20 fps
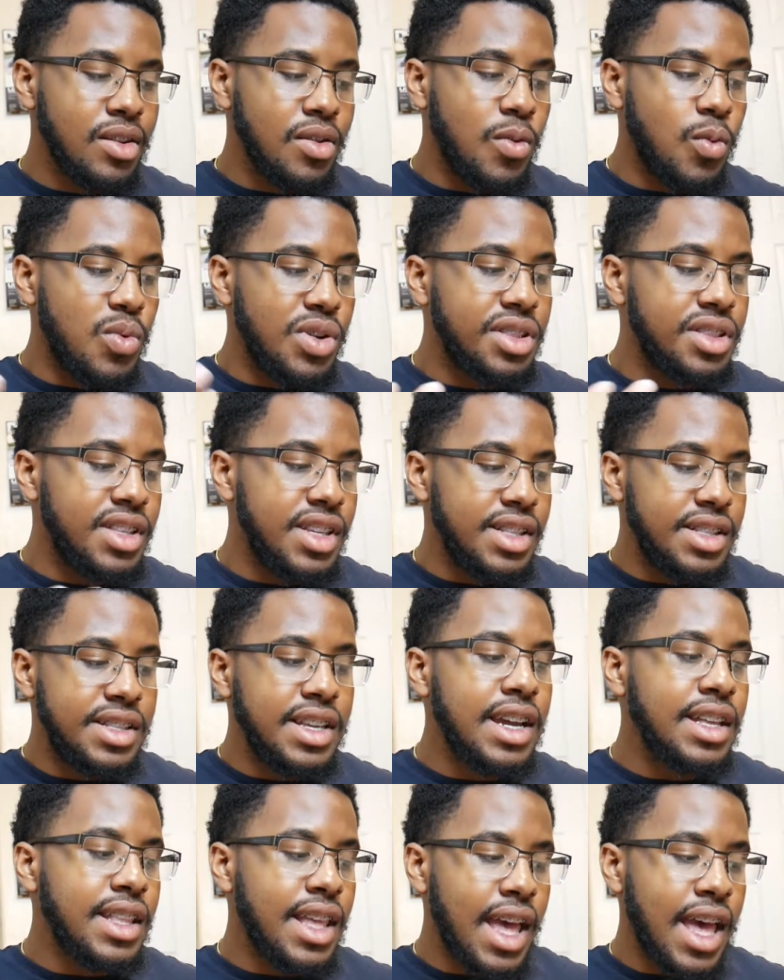With the
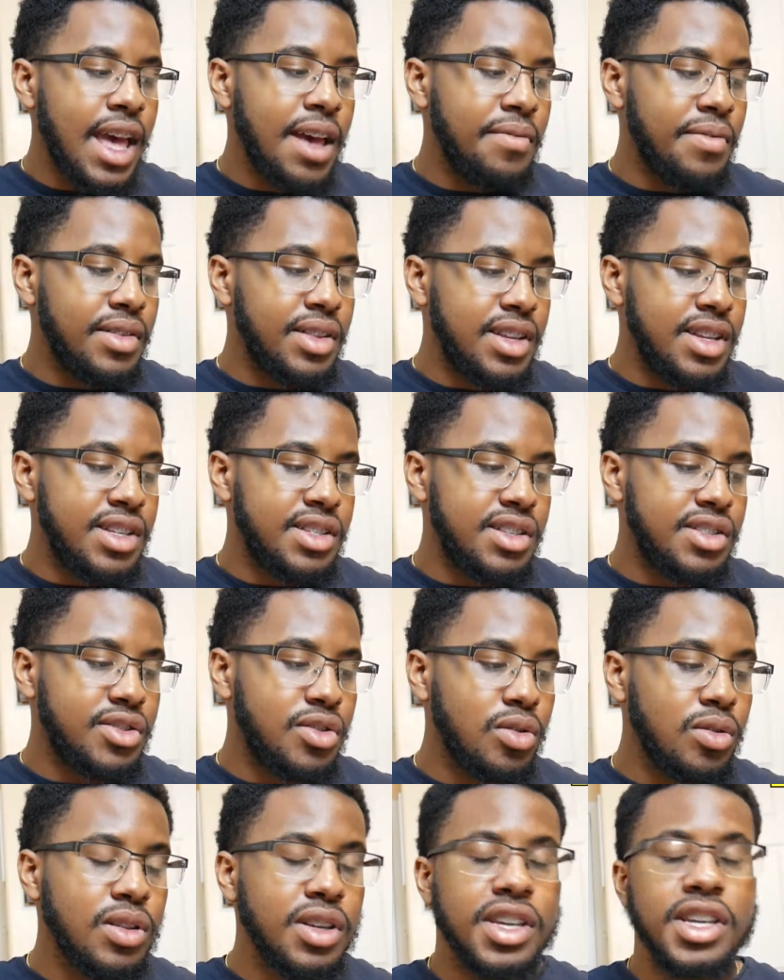debt Avalanche, the
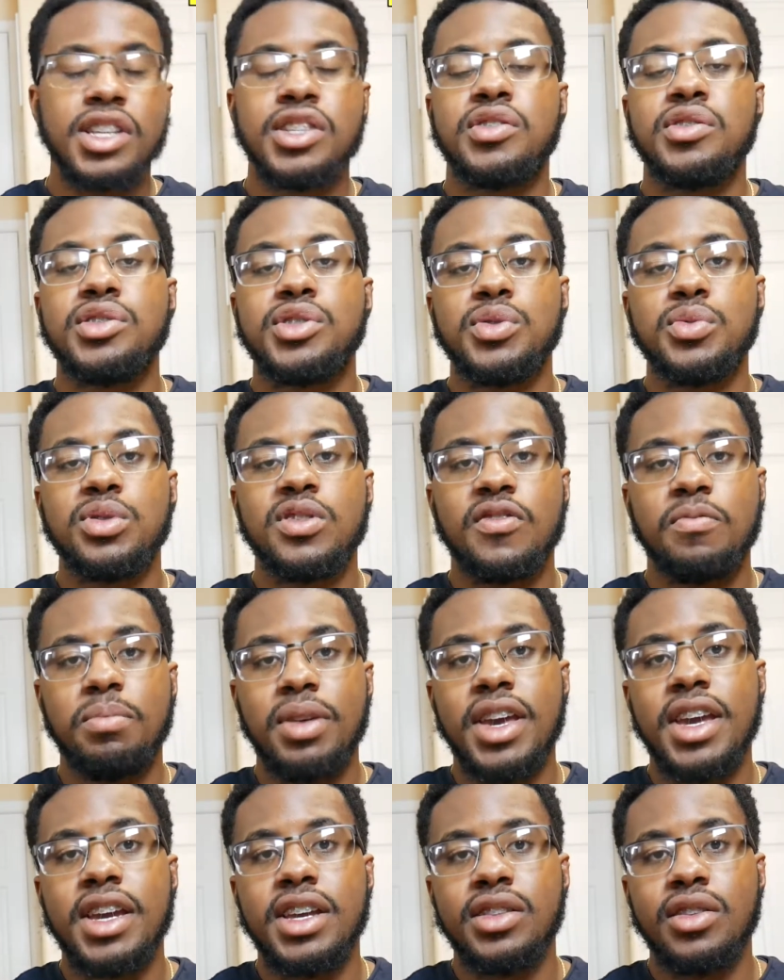total interest you would have
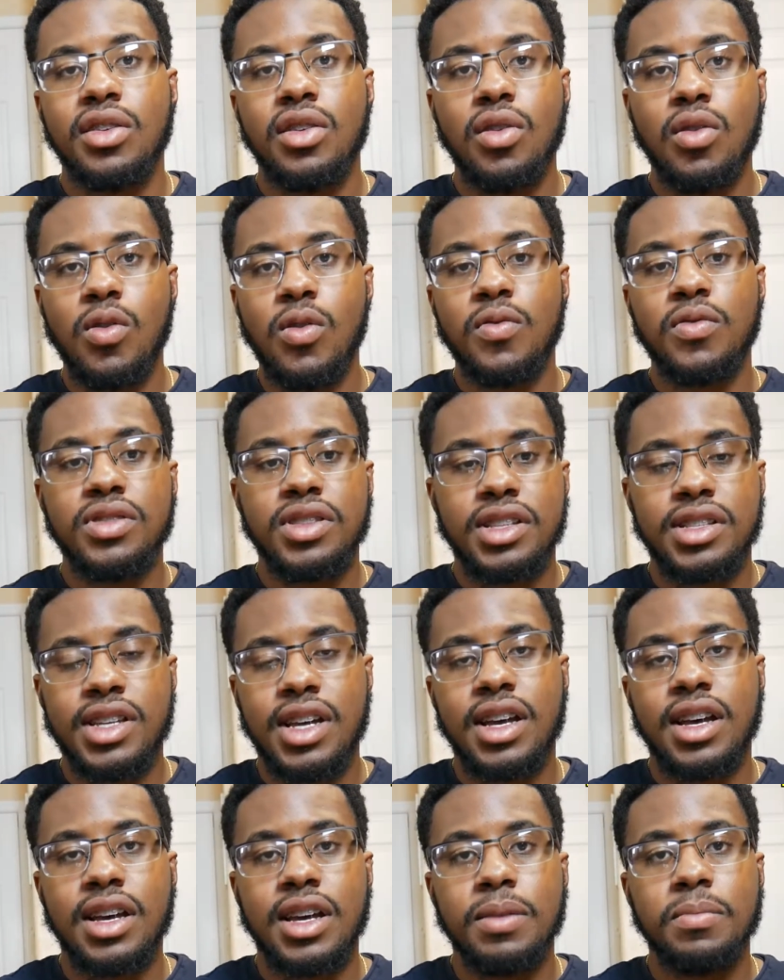paid over the
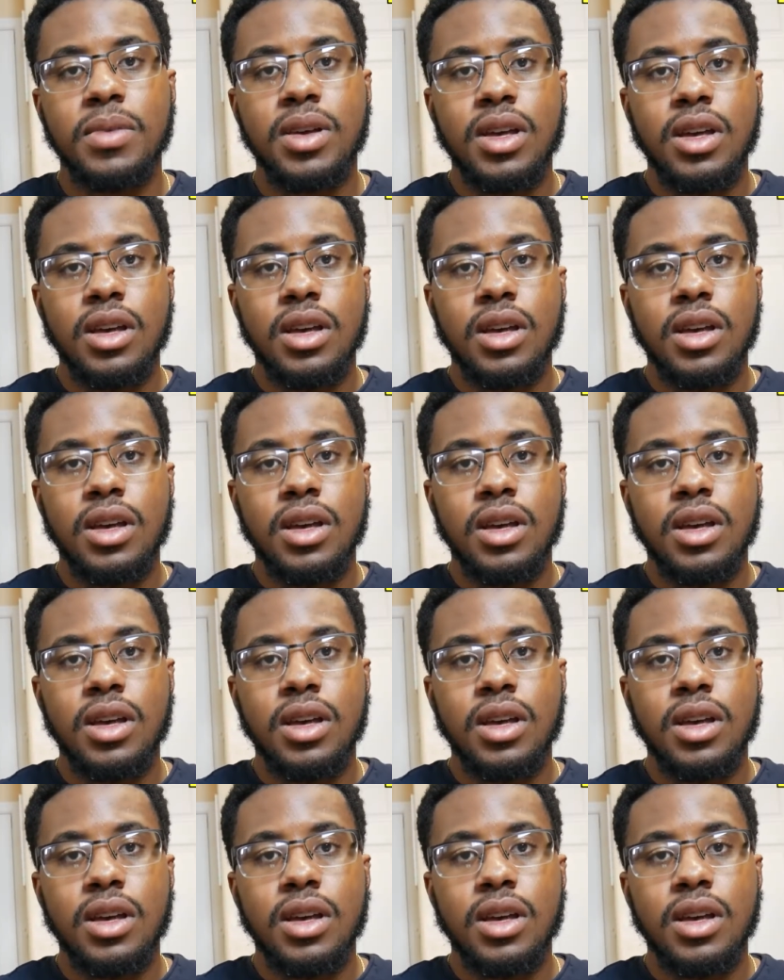time